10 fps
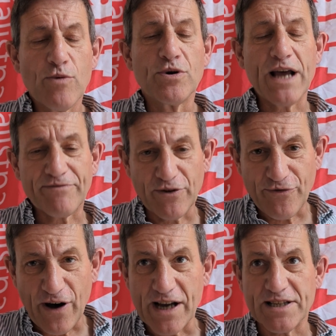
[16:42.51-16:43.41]
would have to
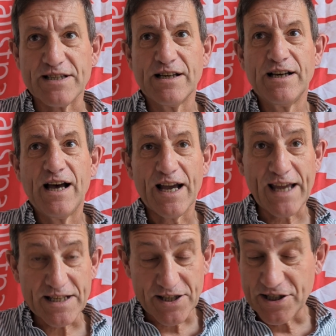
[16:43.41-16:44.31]
fight
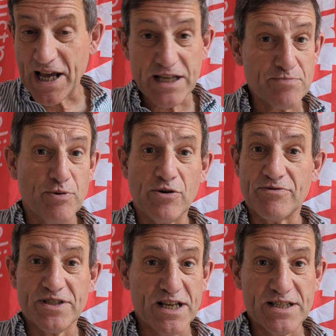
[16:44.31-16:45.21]
against the desperate
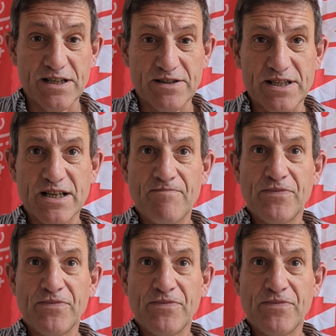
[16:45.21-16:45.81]
resistance